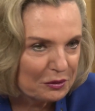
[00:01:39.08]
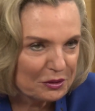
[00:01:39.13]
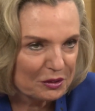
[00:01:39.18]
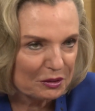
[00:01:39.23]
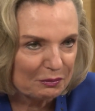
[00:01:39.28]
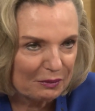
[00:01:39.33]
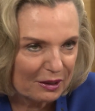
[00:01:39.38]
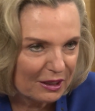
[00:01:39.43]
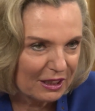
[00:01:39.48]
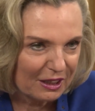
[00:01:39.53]

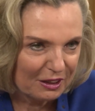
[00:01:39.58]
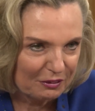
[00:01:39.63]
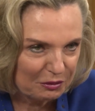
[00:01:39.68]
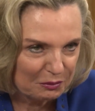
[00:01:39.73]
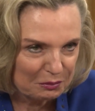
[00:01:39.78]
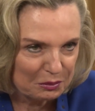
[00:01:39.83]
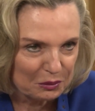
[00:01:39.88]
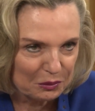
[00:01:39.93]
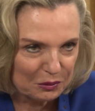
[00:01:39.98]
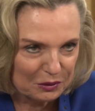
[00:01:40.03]
most of my
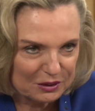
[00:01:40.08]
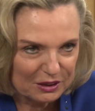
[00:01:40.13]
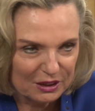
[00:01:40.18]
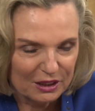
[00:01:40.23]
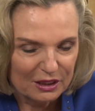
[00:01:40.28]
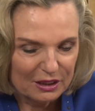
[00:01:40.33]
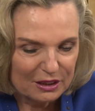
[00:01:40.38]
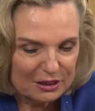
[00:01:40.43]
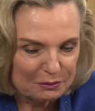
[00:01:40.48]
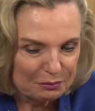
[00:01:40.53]
life abroad
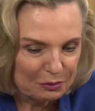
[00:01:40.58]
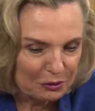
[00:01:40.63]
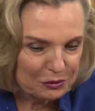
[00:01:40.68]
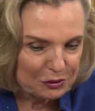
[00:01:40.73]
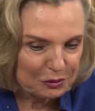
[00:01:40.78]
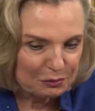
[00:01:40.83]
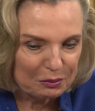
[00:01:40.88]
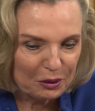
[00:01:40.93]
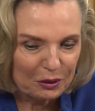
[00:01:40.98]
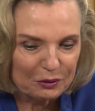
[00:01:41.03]
as
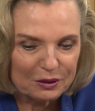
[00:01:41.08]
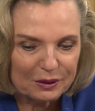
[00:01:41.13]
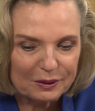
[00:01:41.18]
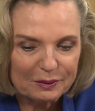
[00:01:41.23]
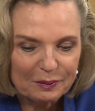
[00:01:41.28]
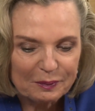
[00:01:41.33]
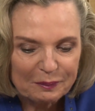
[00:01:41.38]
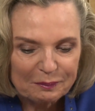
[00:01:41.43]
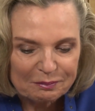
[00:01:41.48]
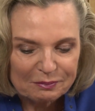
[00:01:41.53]
opposed to
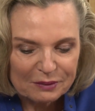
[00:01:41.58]
Poland.